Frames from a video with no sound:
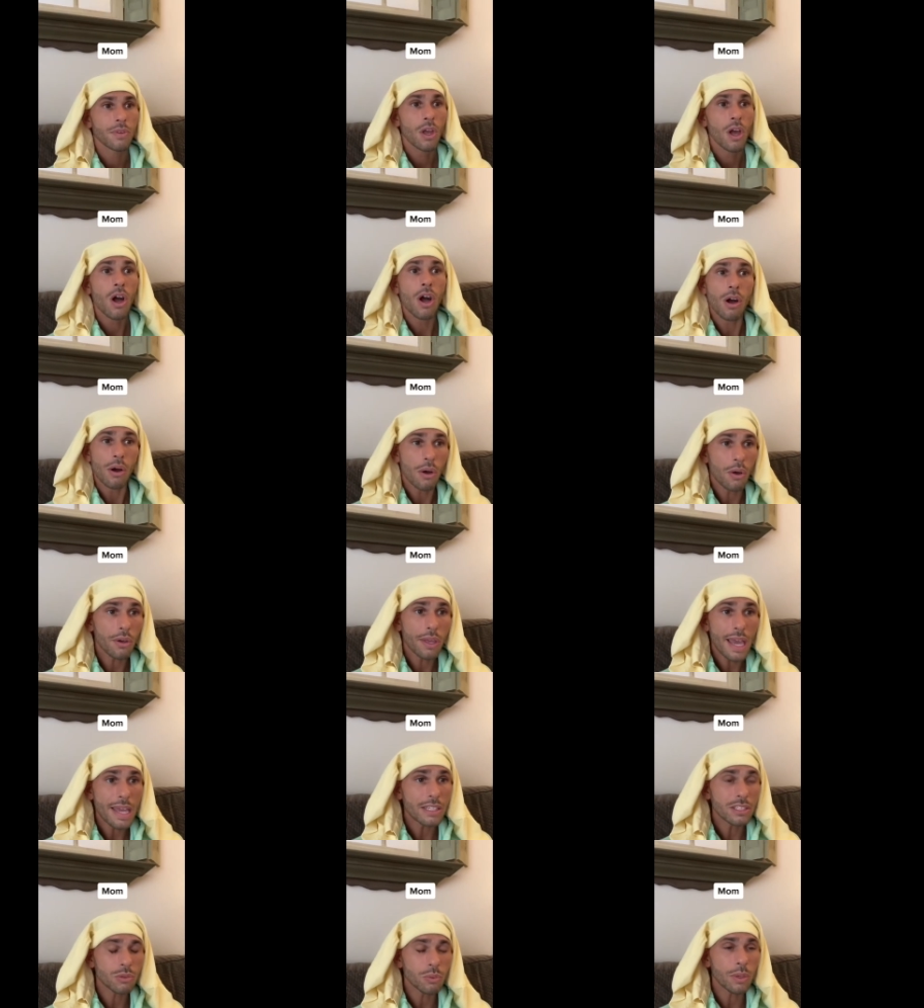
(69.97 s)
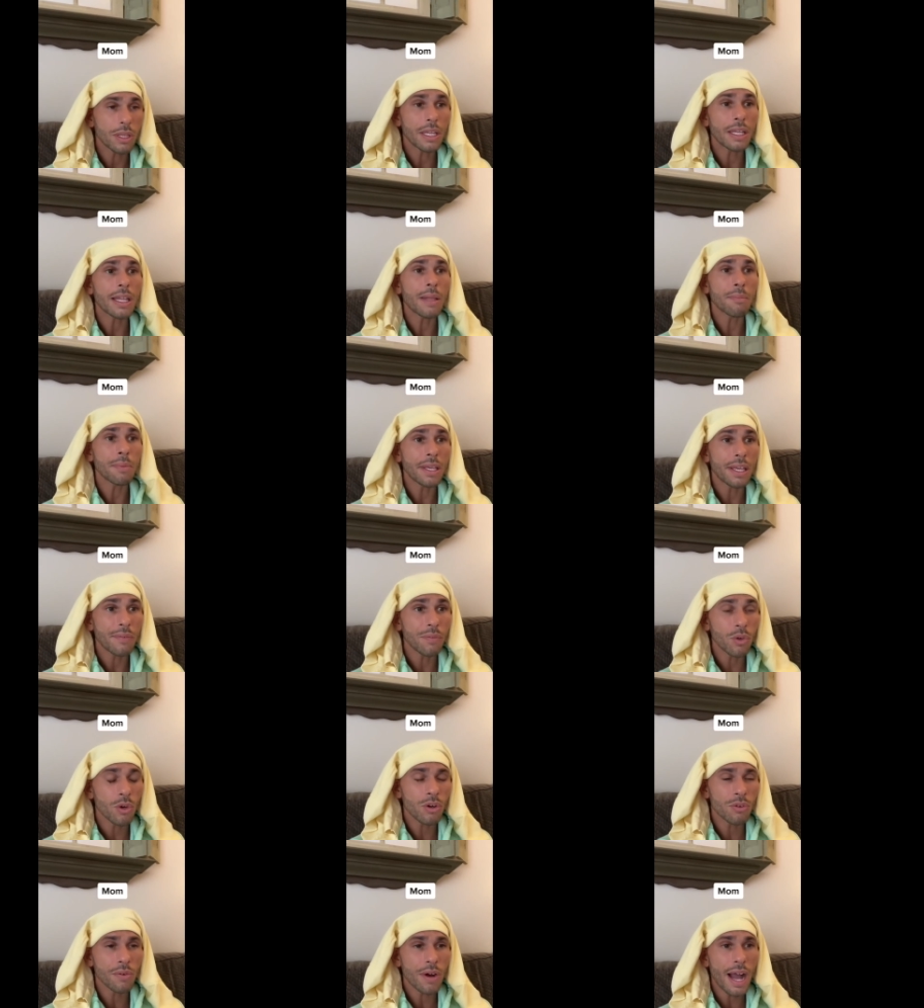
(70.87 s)
Oh, okay, sweetie, let me give
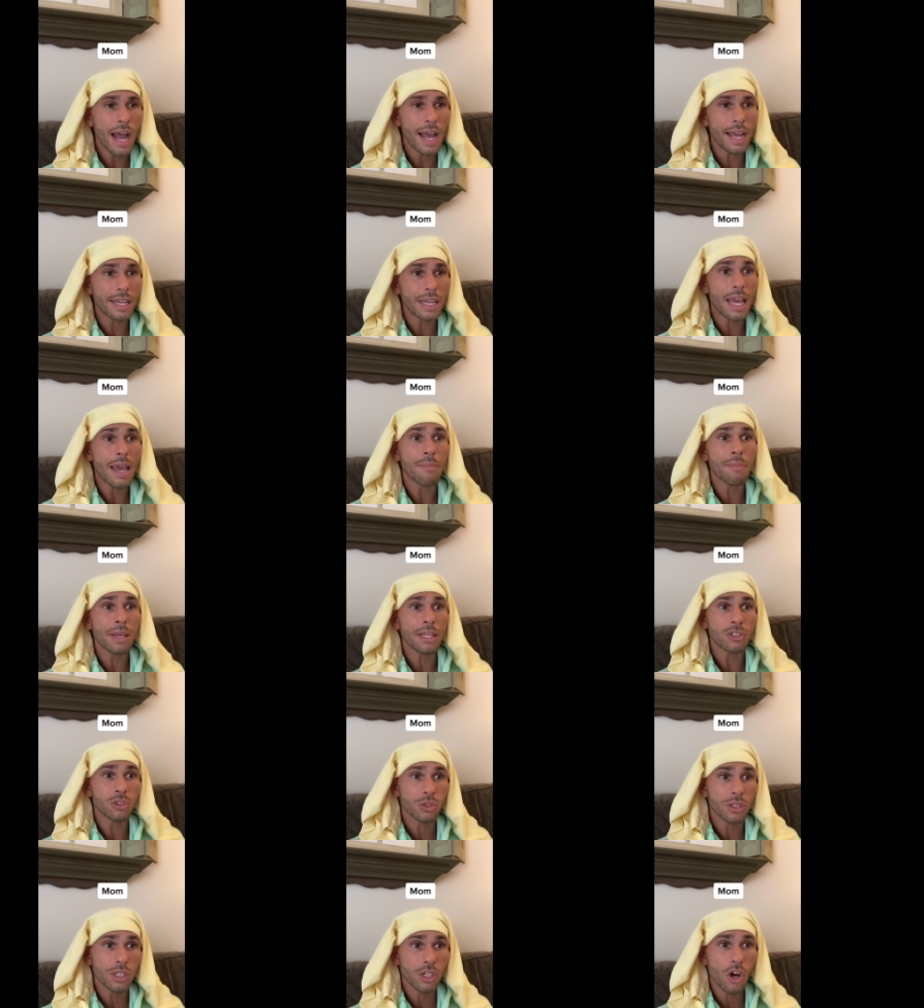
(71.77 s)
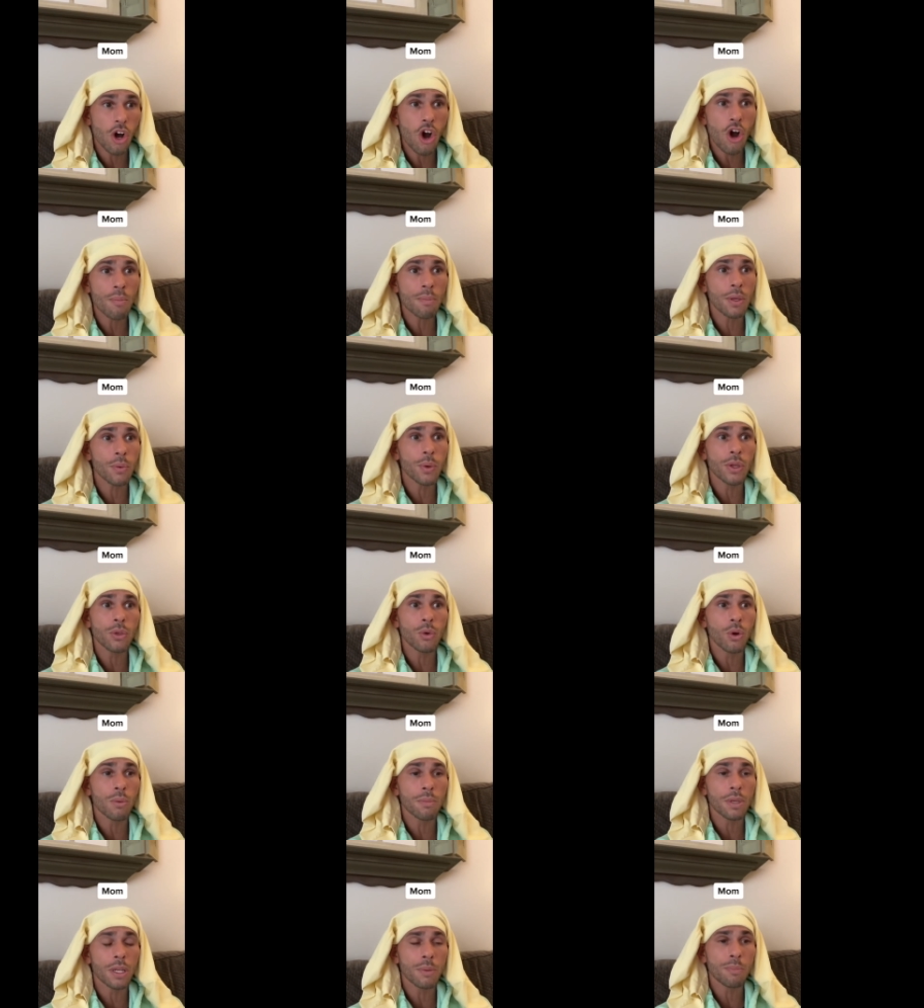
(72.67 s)
you a ride. And make sure to call me when you
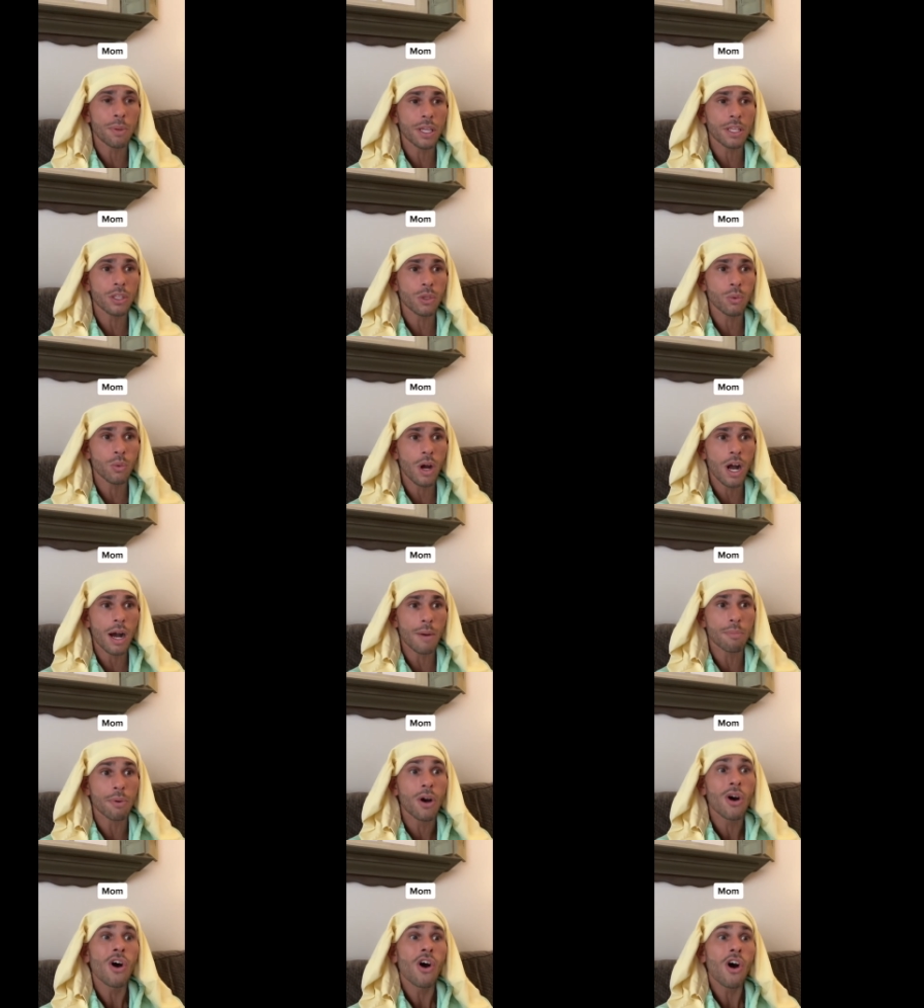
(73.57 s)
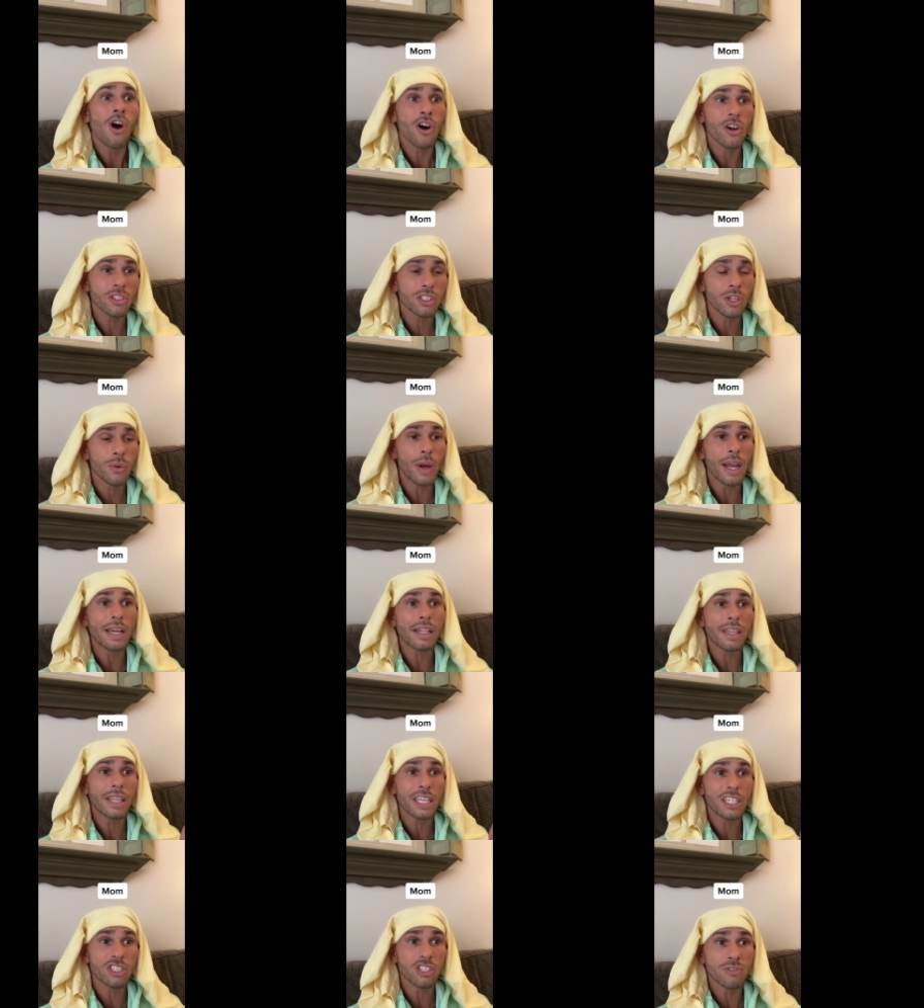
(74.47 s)
want me to pick you up. Also, I
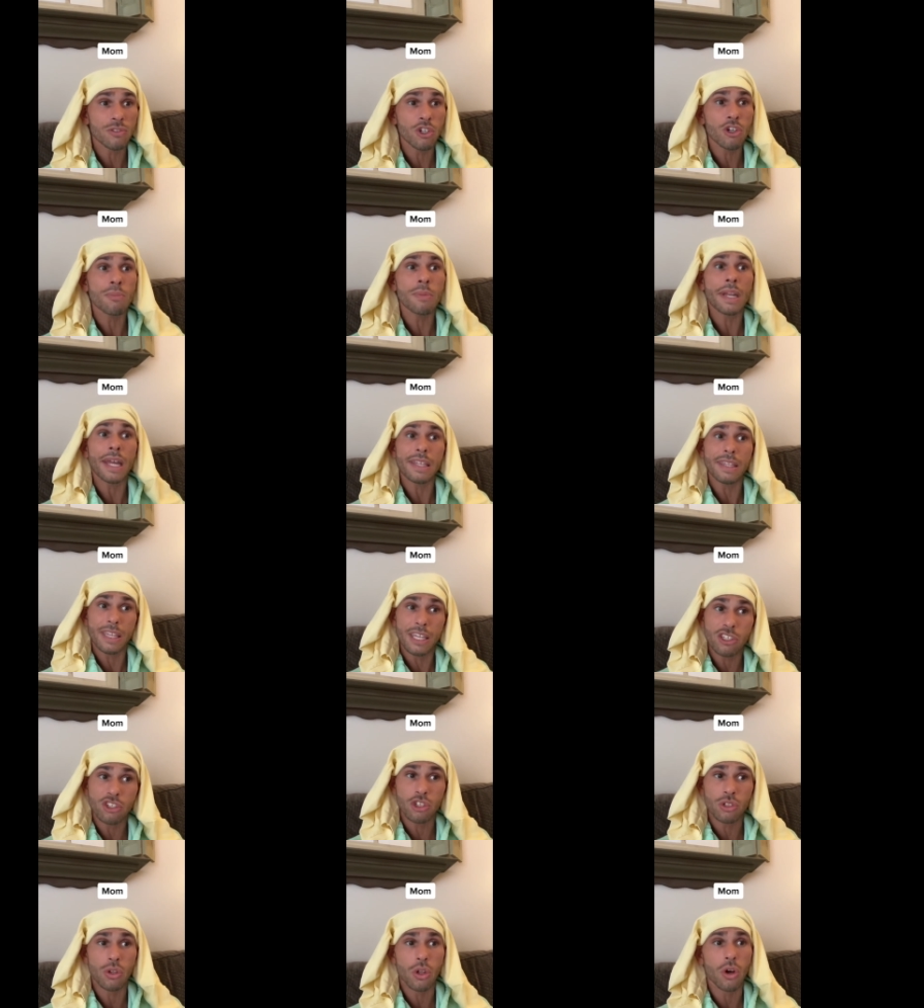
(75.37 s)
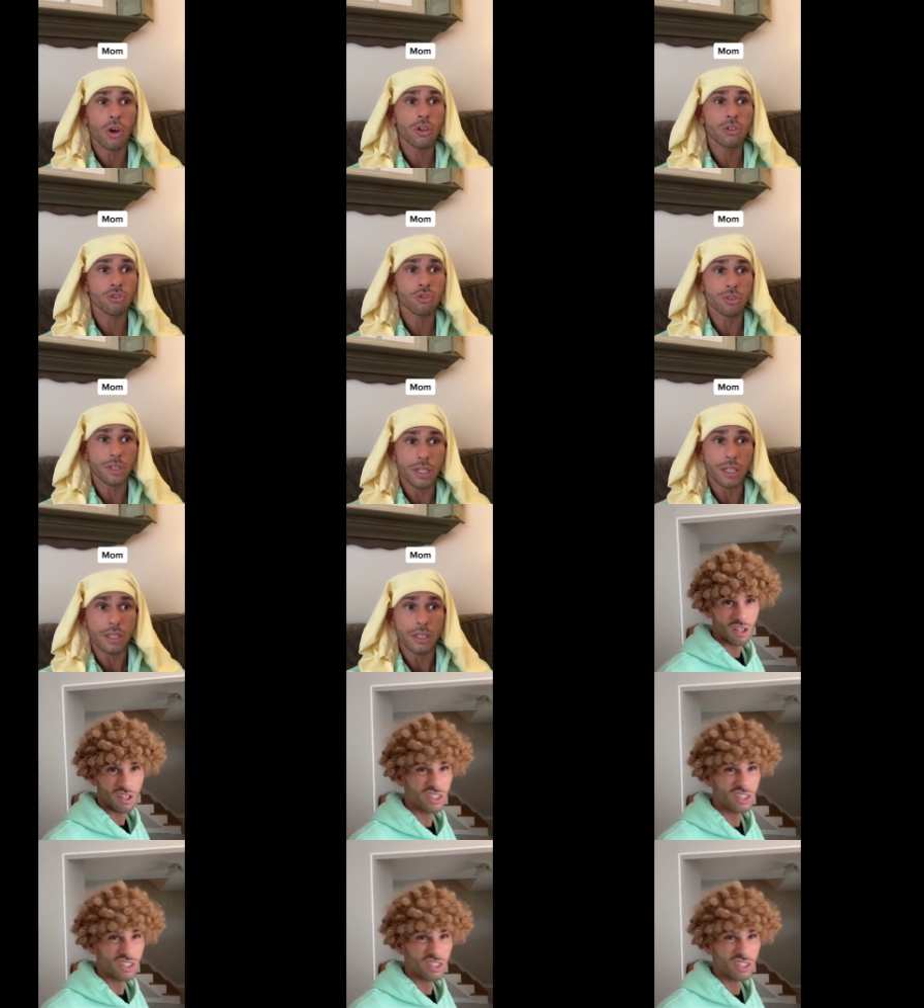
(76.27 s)
cleaned your room and I did your laundry.